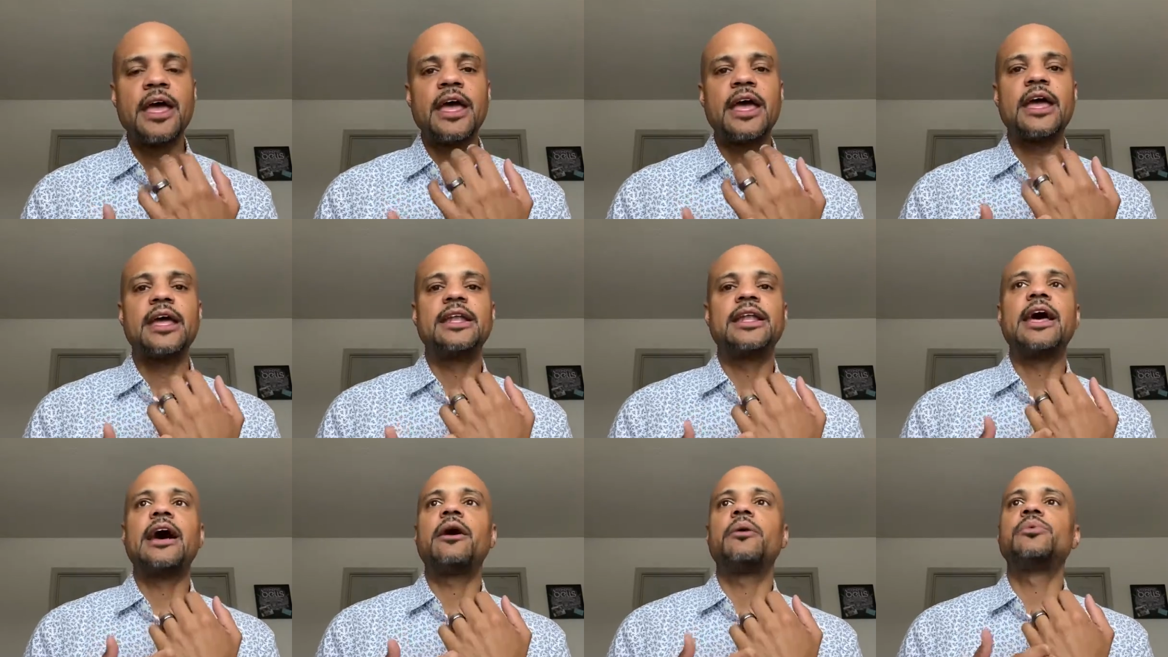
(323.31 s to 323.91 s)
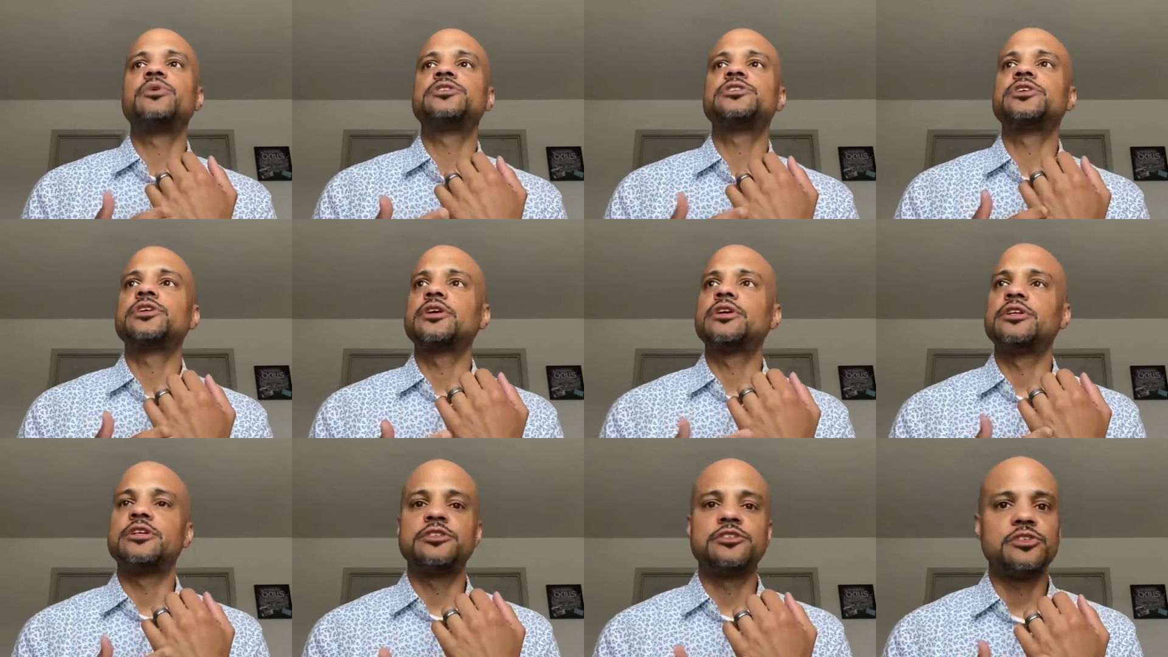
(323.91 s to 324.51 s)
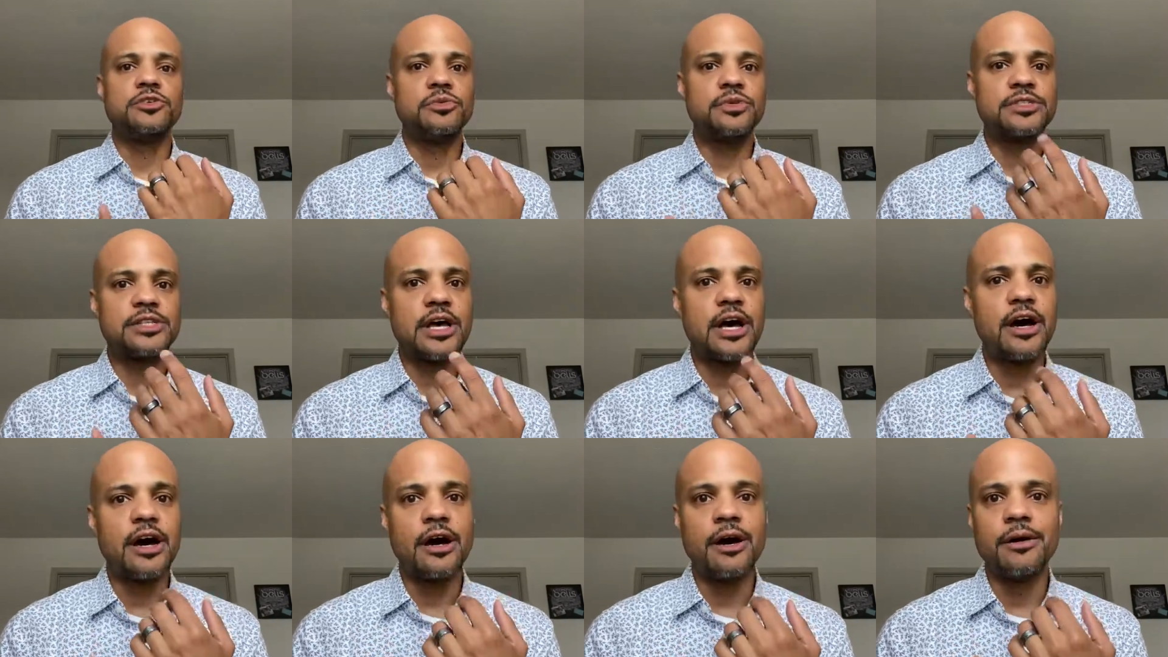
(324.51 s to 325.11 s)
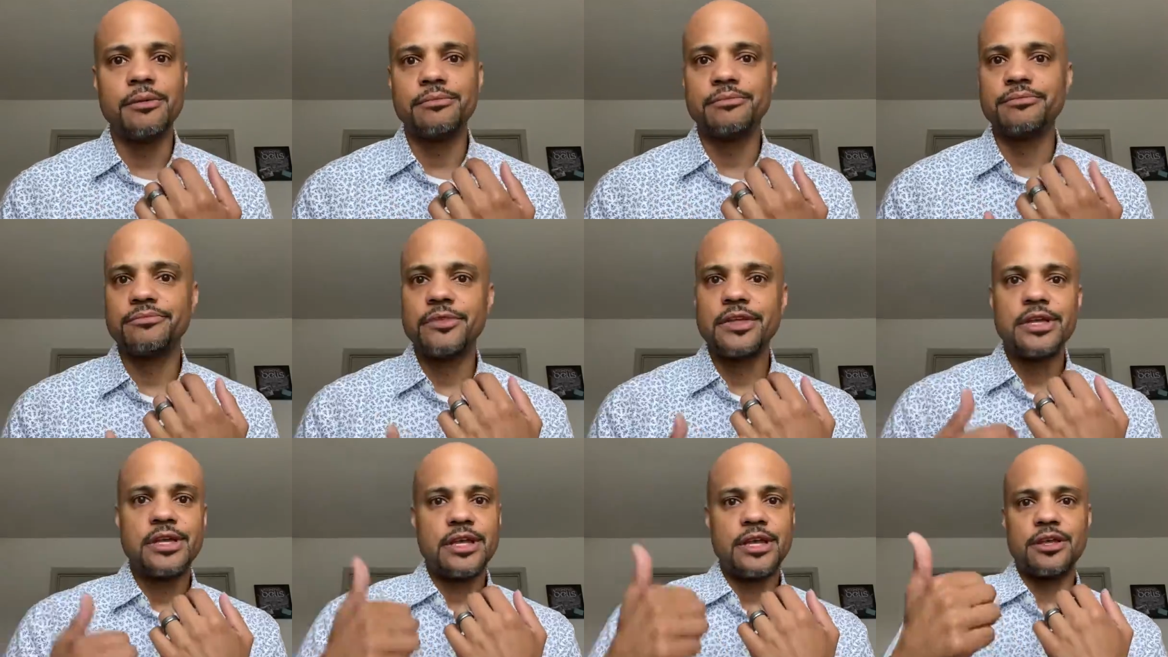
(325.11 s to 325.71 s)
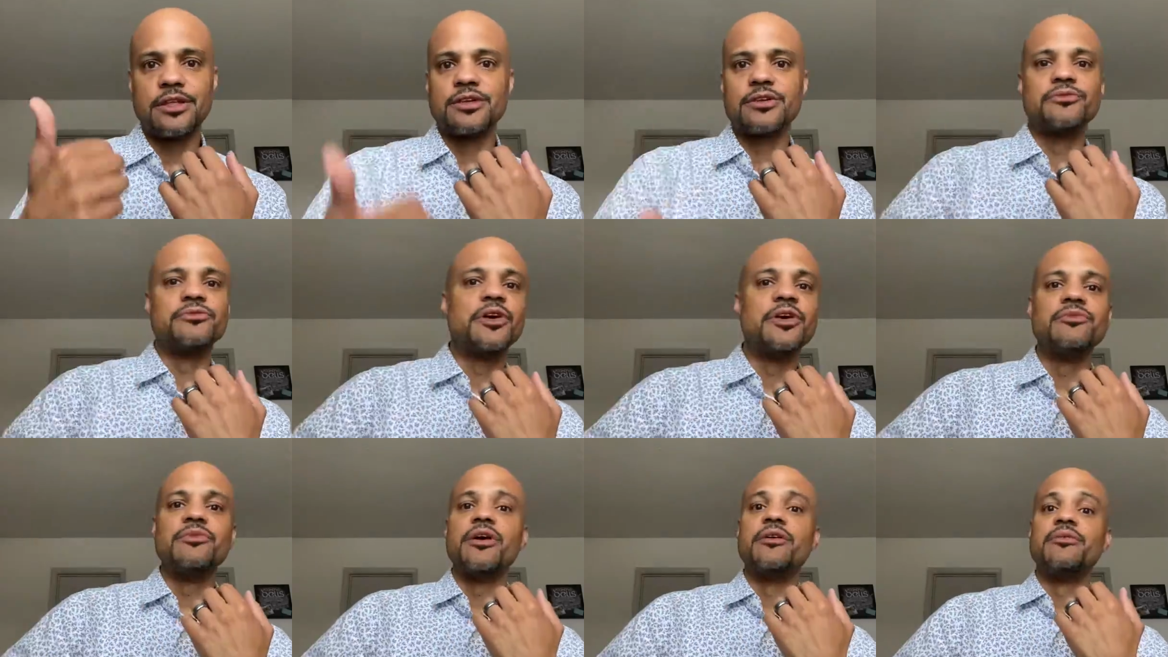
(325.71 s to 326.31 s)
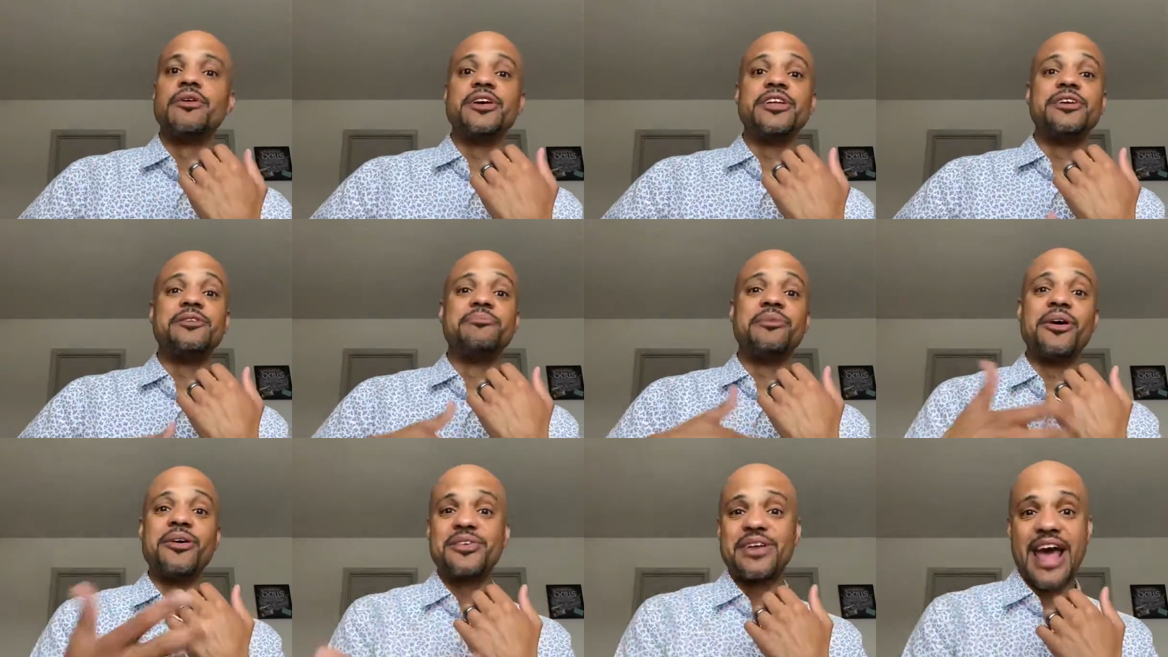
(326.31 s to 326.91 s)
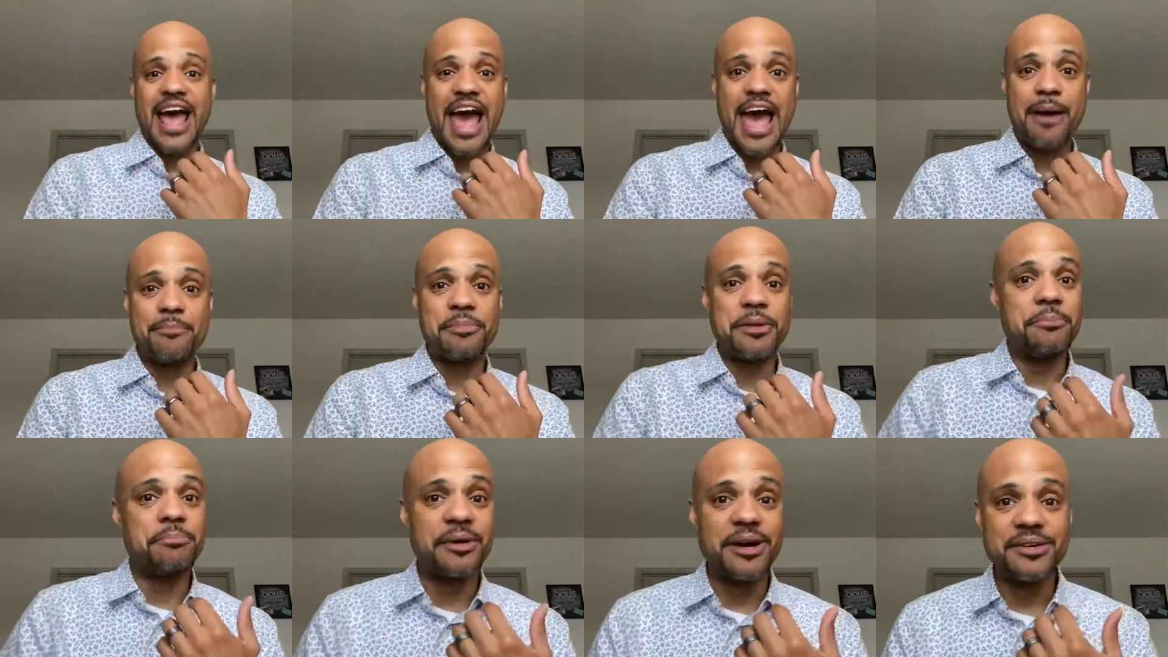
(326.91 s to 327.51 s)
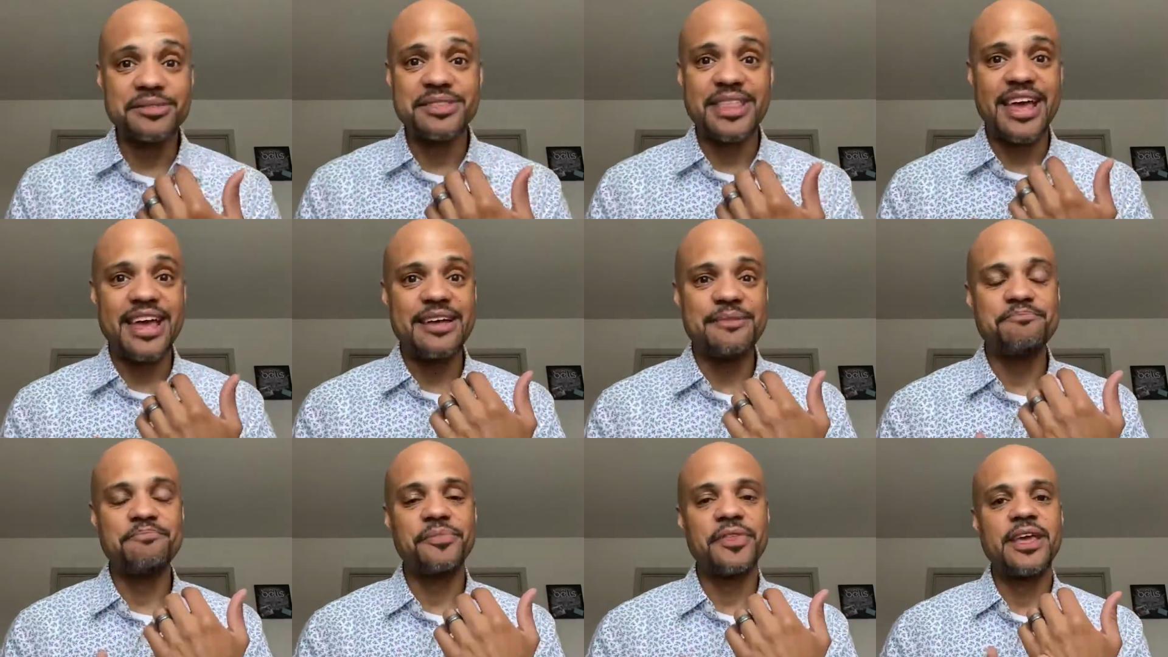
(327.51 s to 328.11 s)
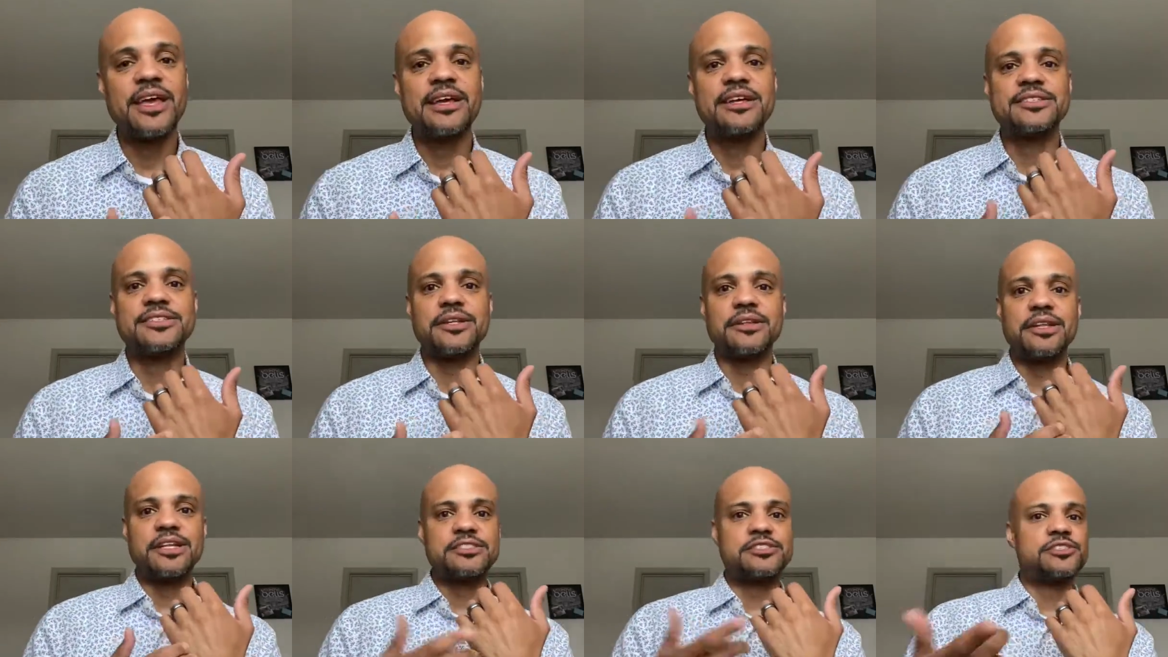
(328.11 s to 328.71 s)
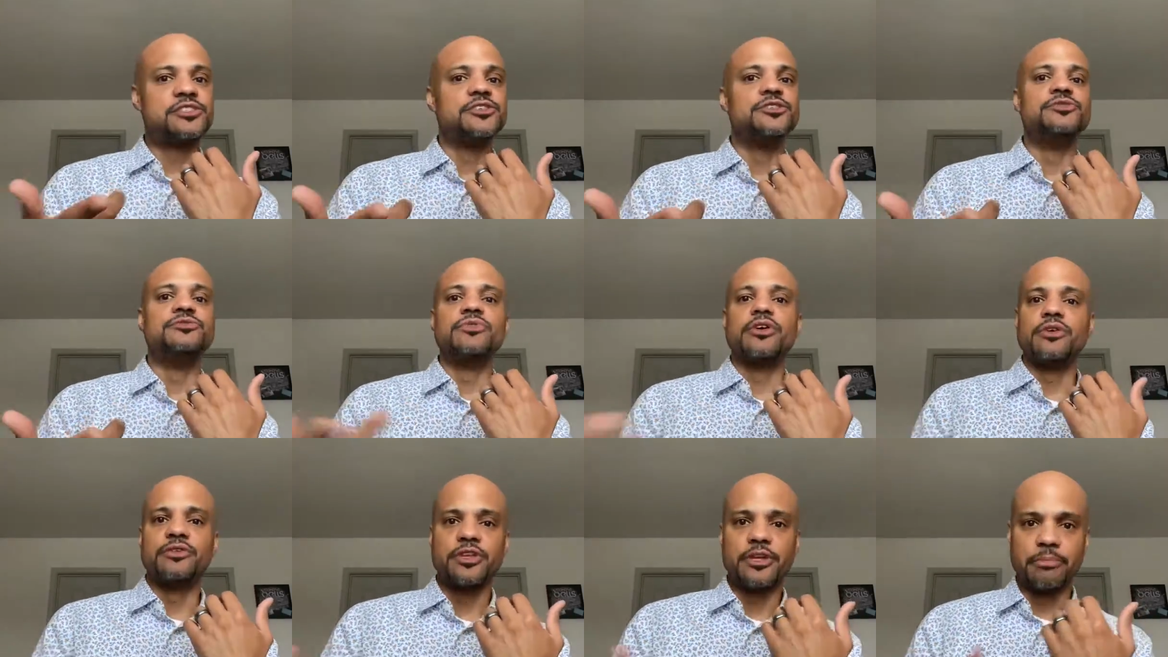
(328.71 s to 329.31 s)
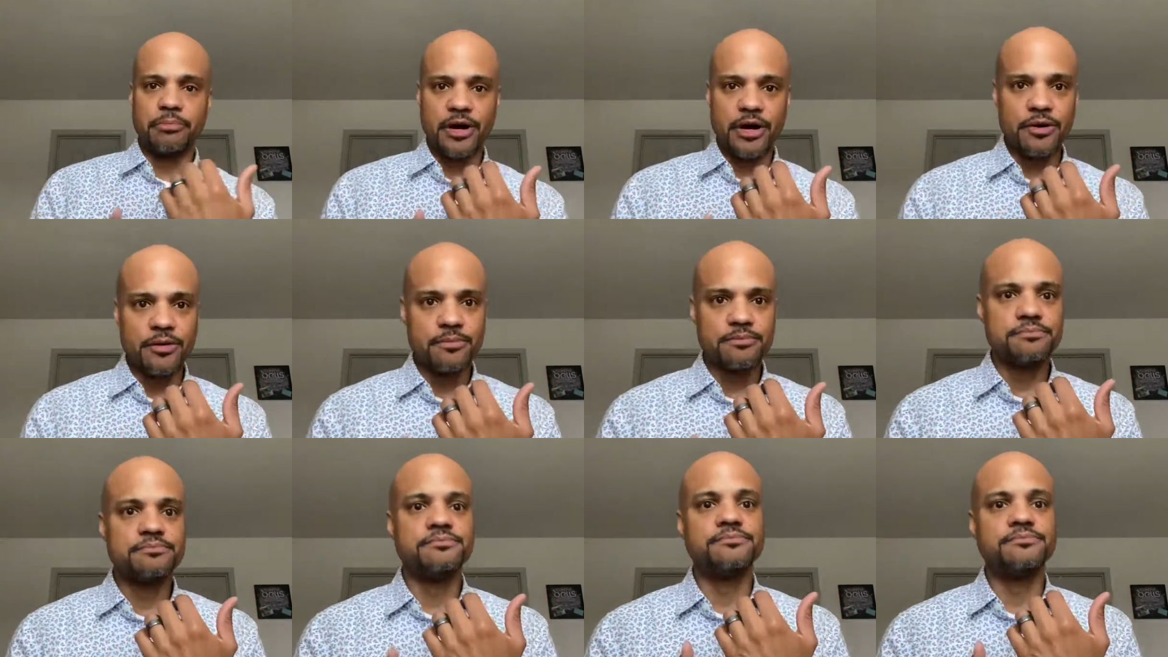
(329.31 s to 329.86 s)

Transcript: And now what you're going to do is hum either row, row, row your boat, a happy birthday. So let's do row your boat.